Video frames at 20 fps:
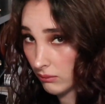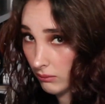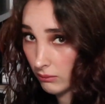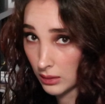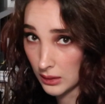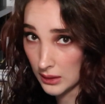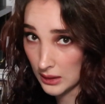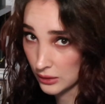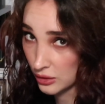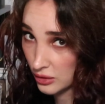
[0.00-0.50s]

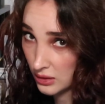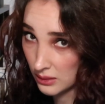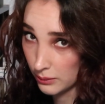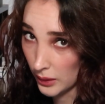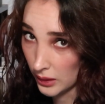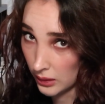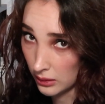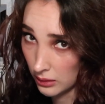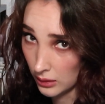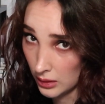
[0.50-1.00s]
But that's just
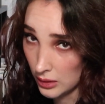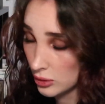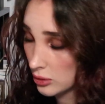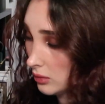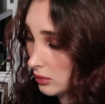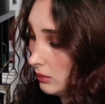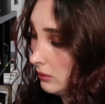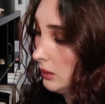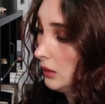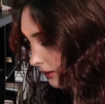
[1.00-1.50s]

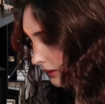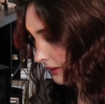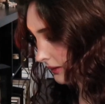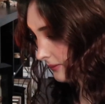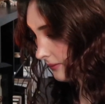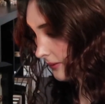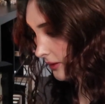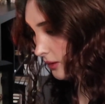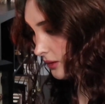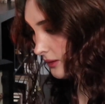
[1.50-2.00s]
speculation. That's
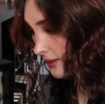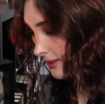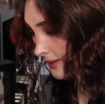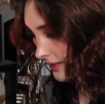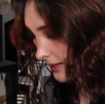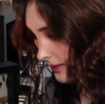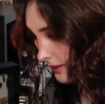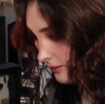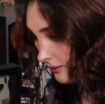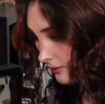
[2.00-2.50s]
very
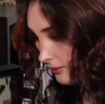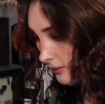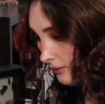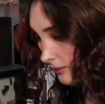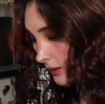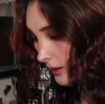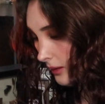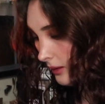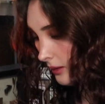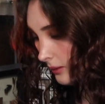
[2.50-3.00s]
sad,
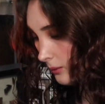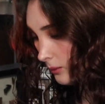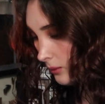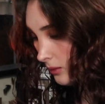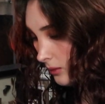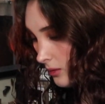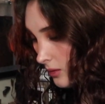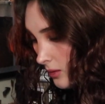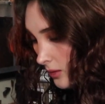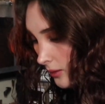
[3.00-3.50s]
and I
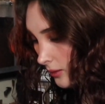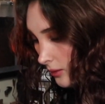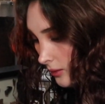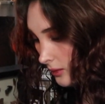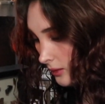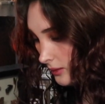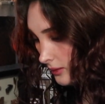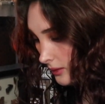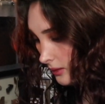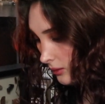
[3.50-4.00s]
will honor
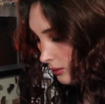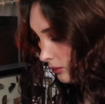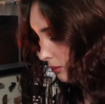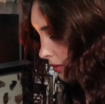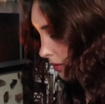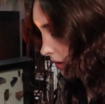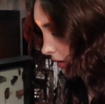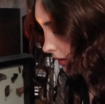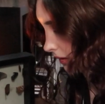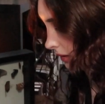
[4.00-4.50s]
its little
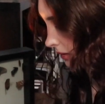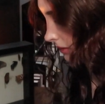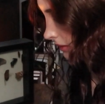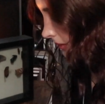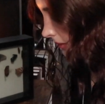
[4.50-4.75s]
body.